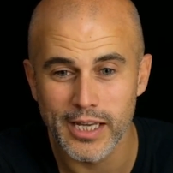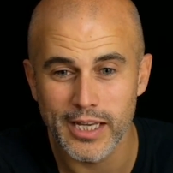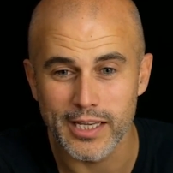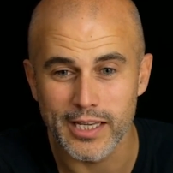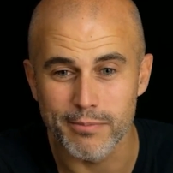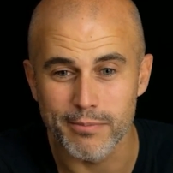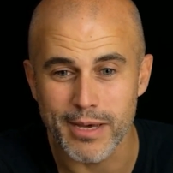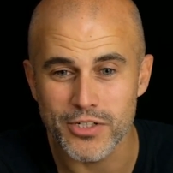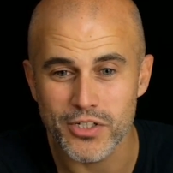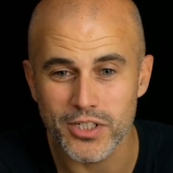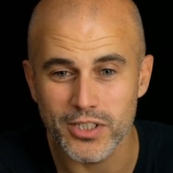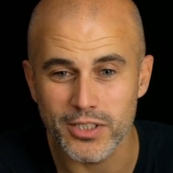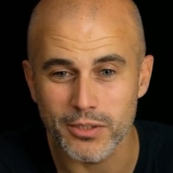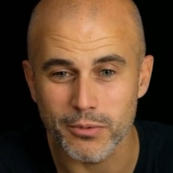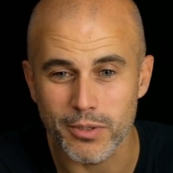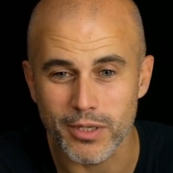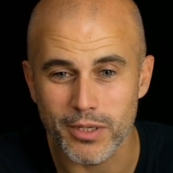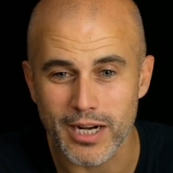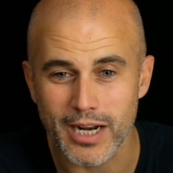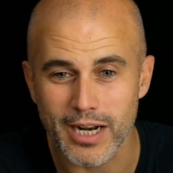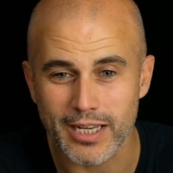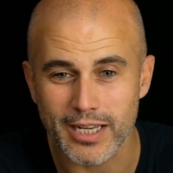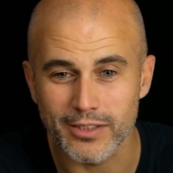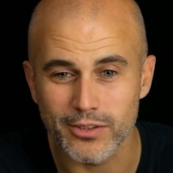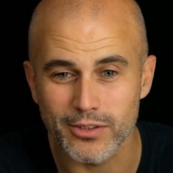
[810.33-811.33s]
imagine there
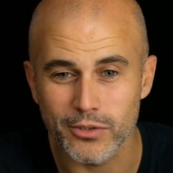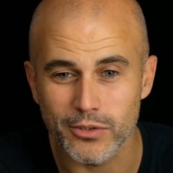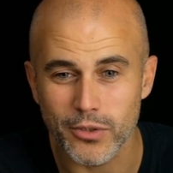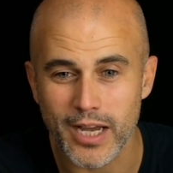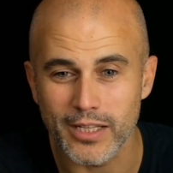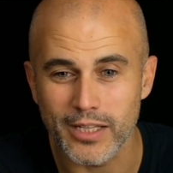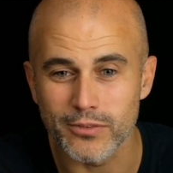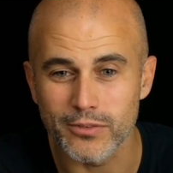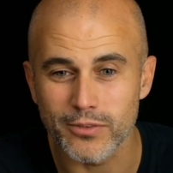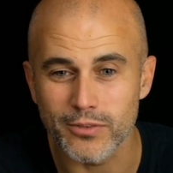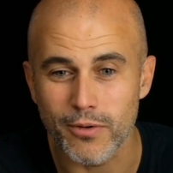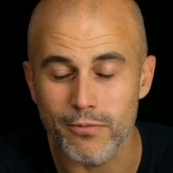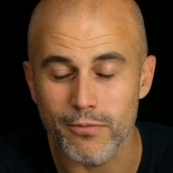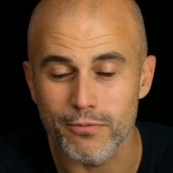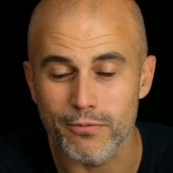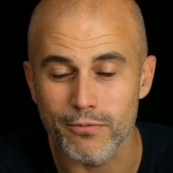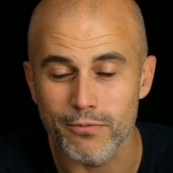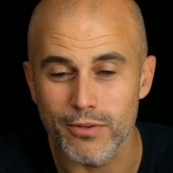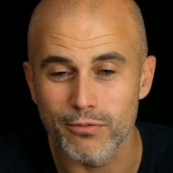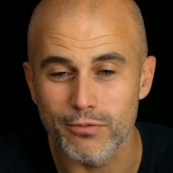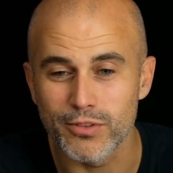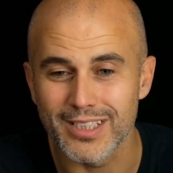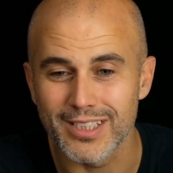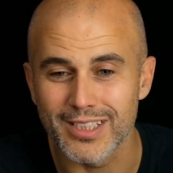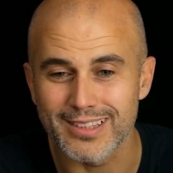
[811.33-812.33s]
were like
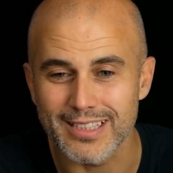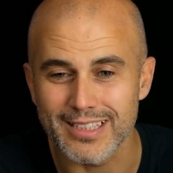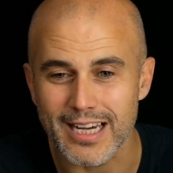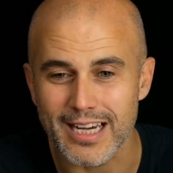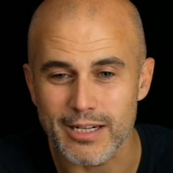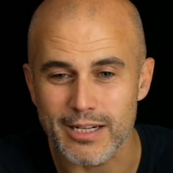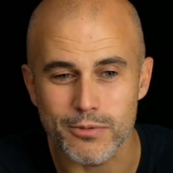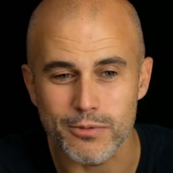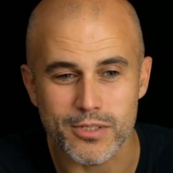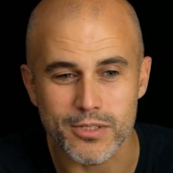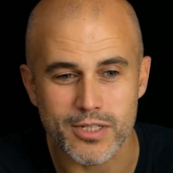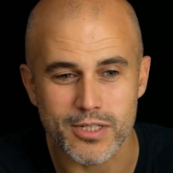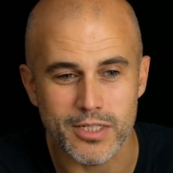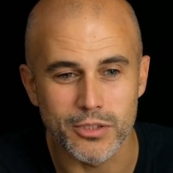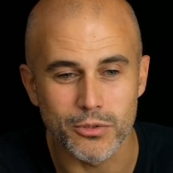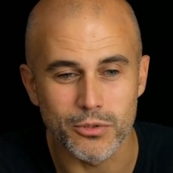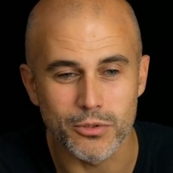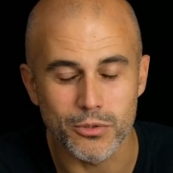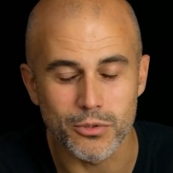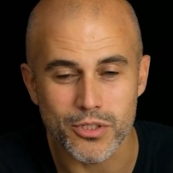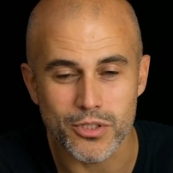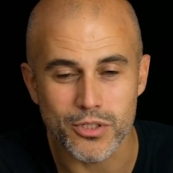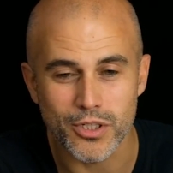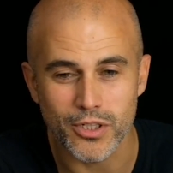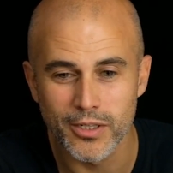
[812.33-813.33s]
350,000
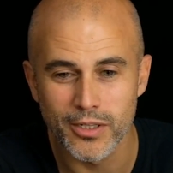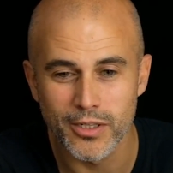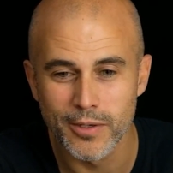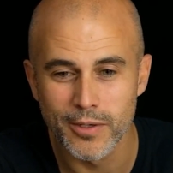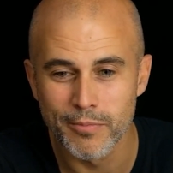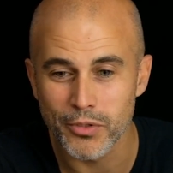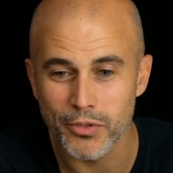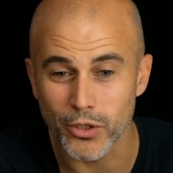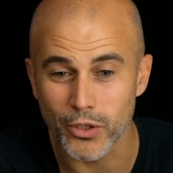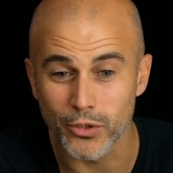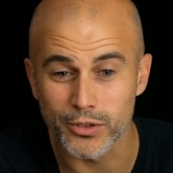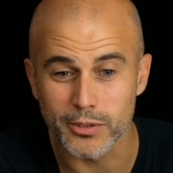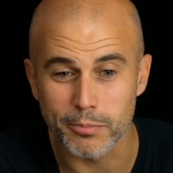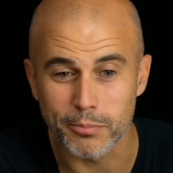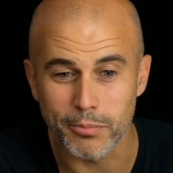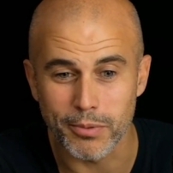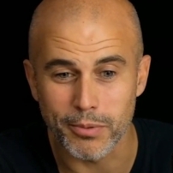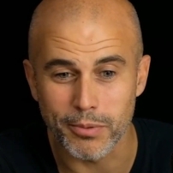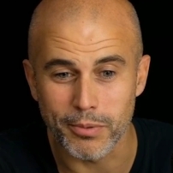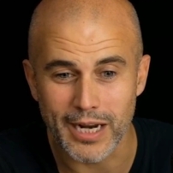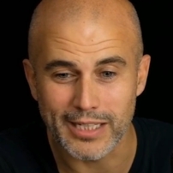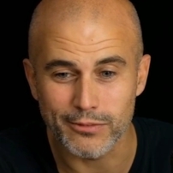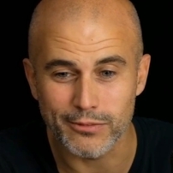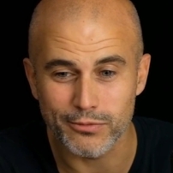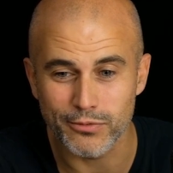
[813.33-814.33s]
users on the
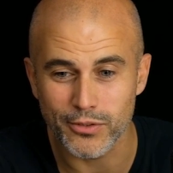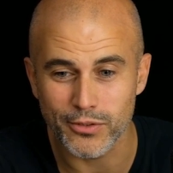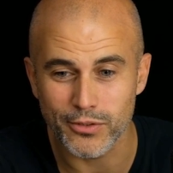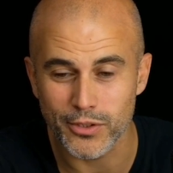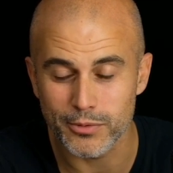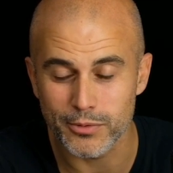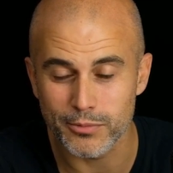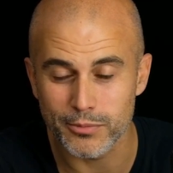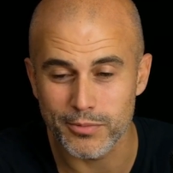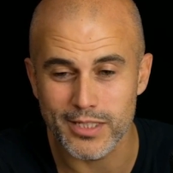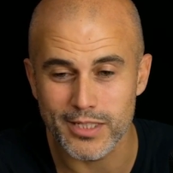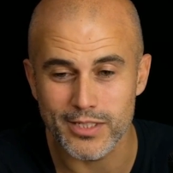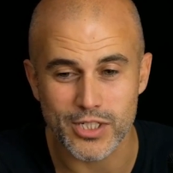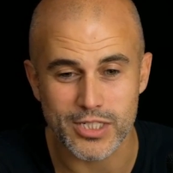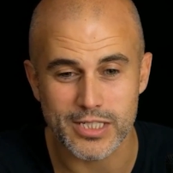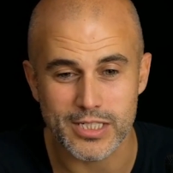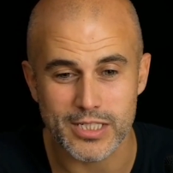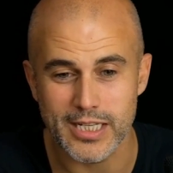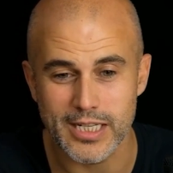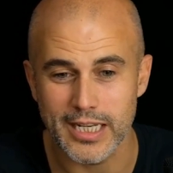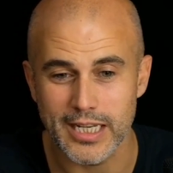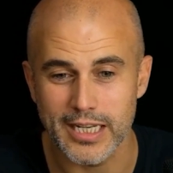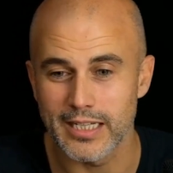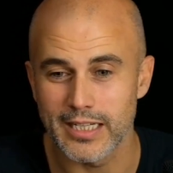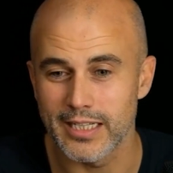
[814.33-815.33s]
platform, just
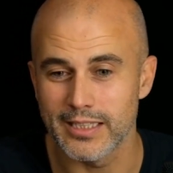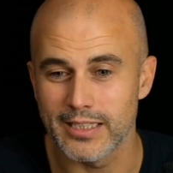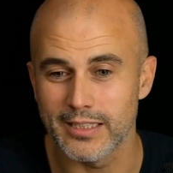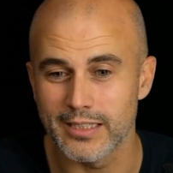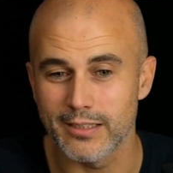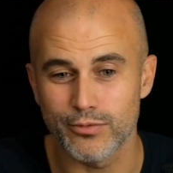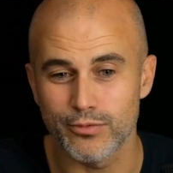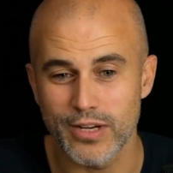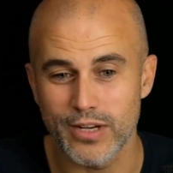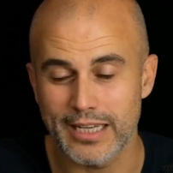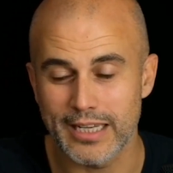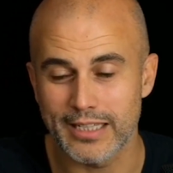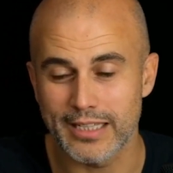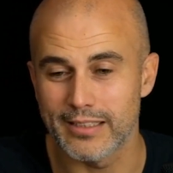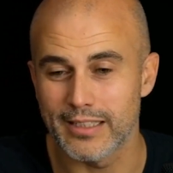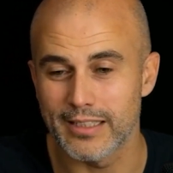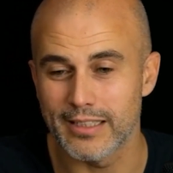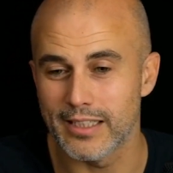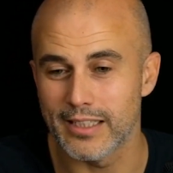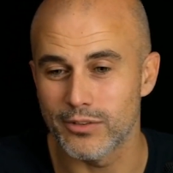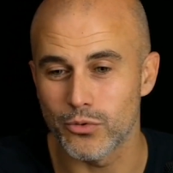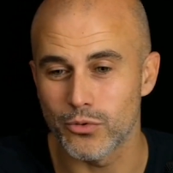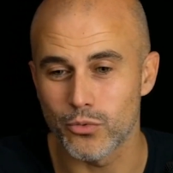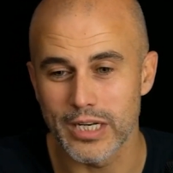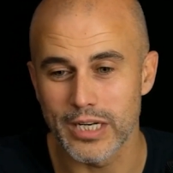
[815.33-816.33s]
signaling the fact
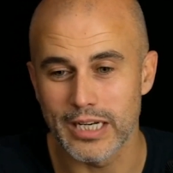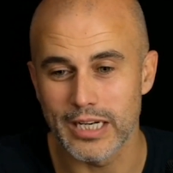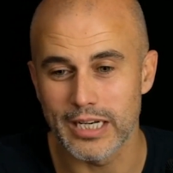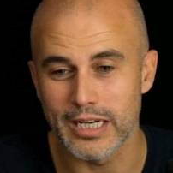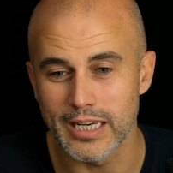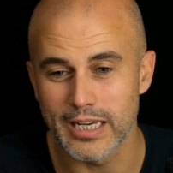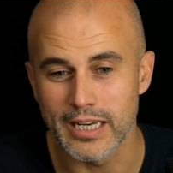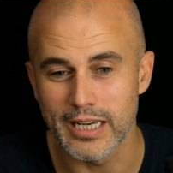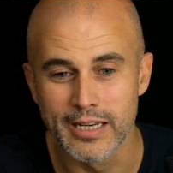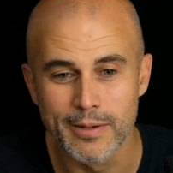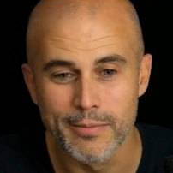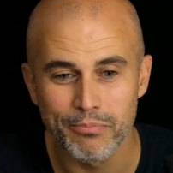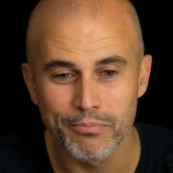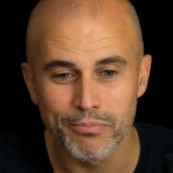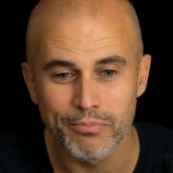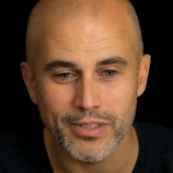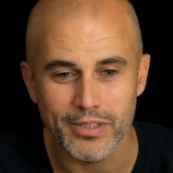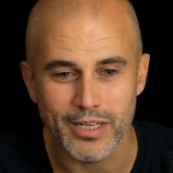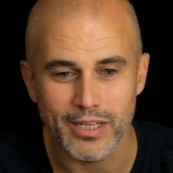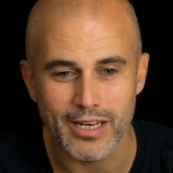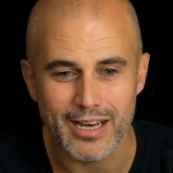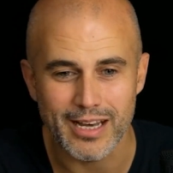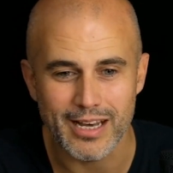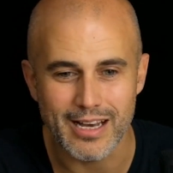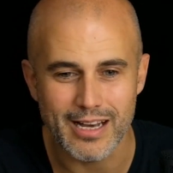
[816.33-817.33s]
that really
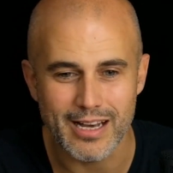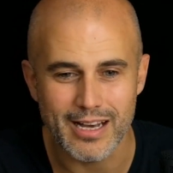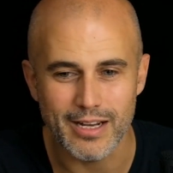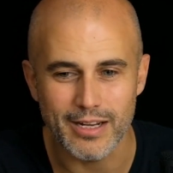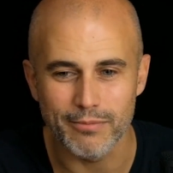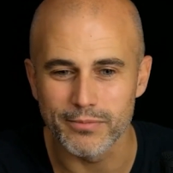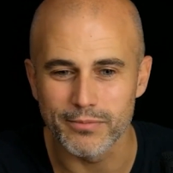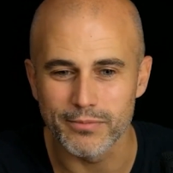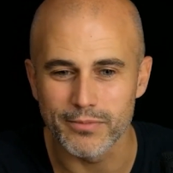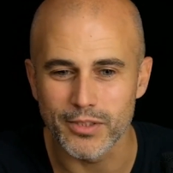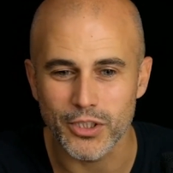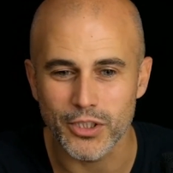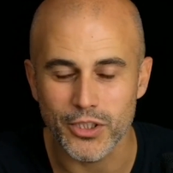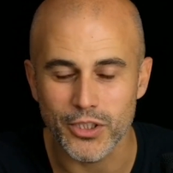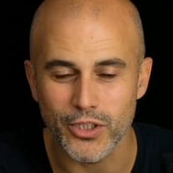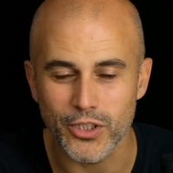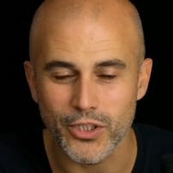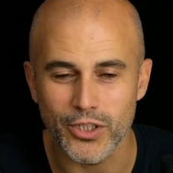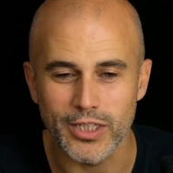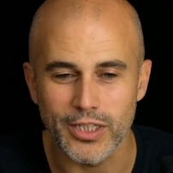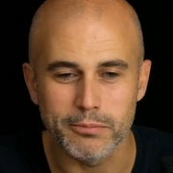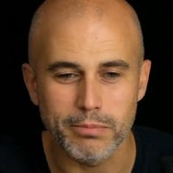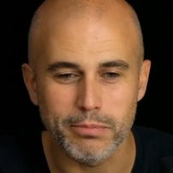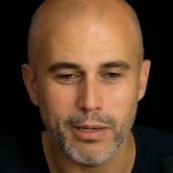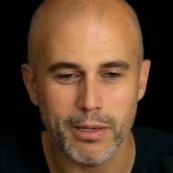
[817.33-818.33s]
the
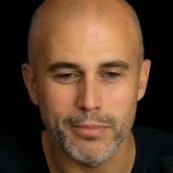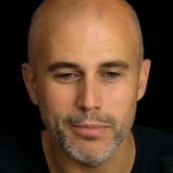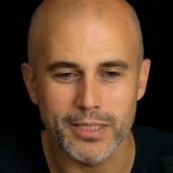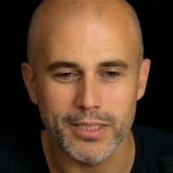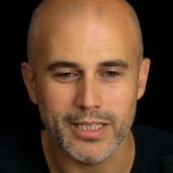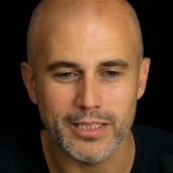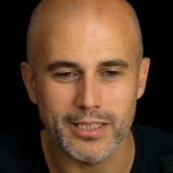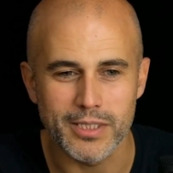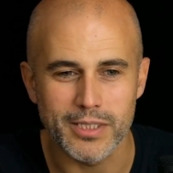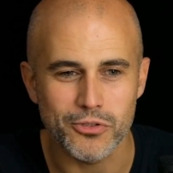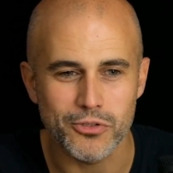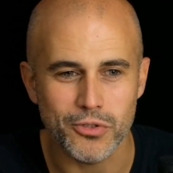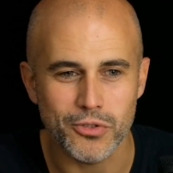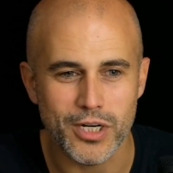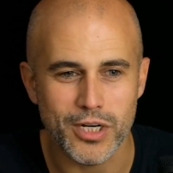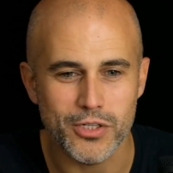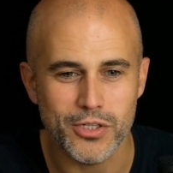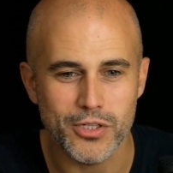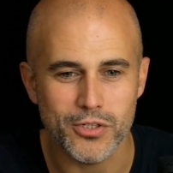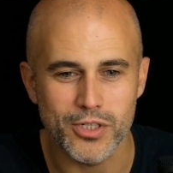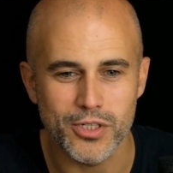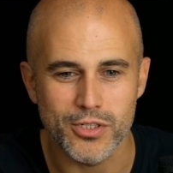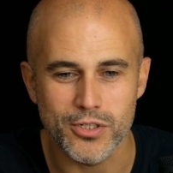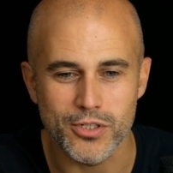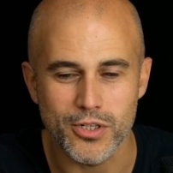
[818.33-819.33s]
current public
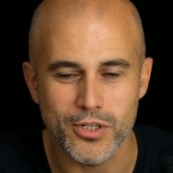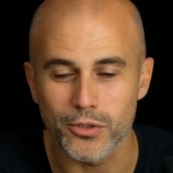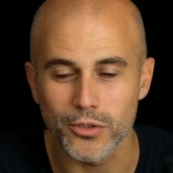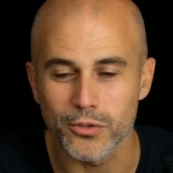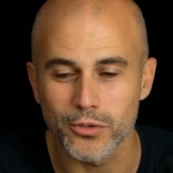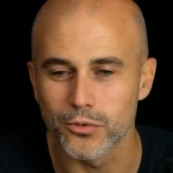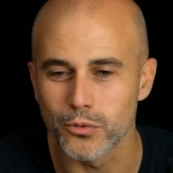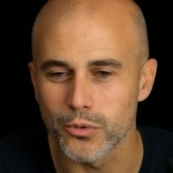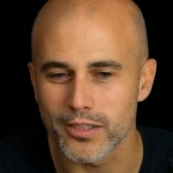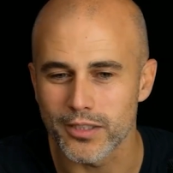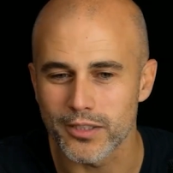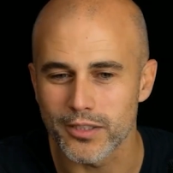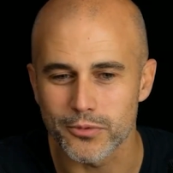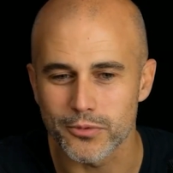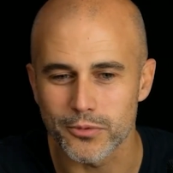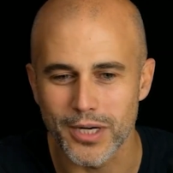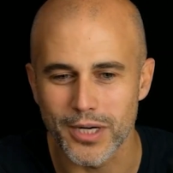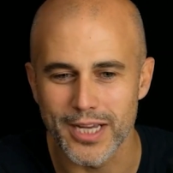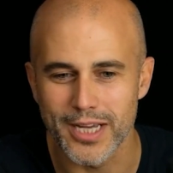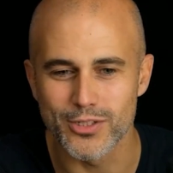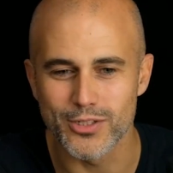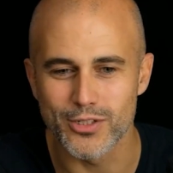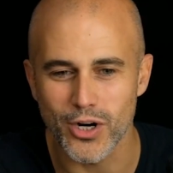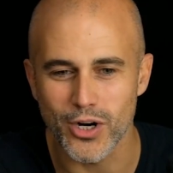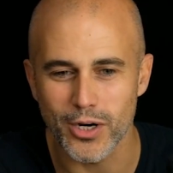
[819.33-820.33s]
administration is not doing a
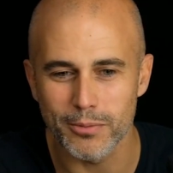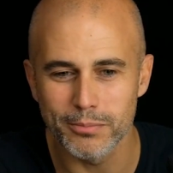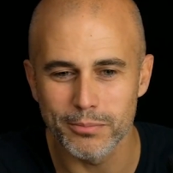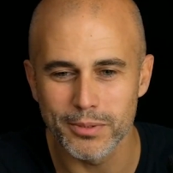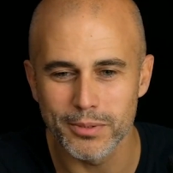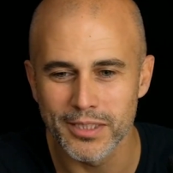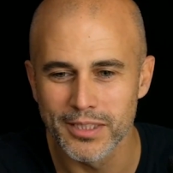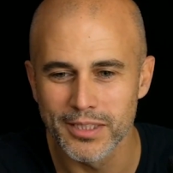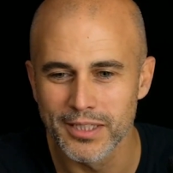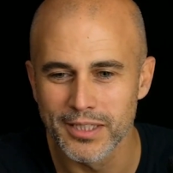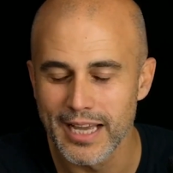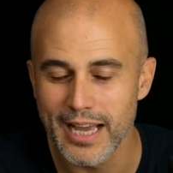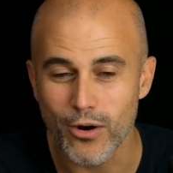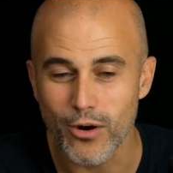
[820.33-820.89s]
great job.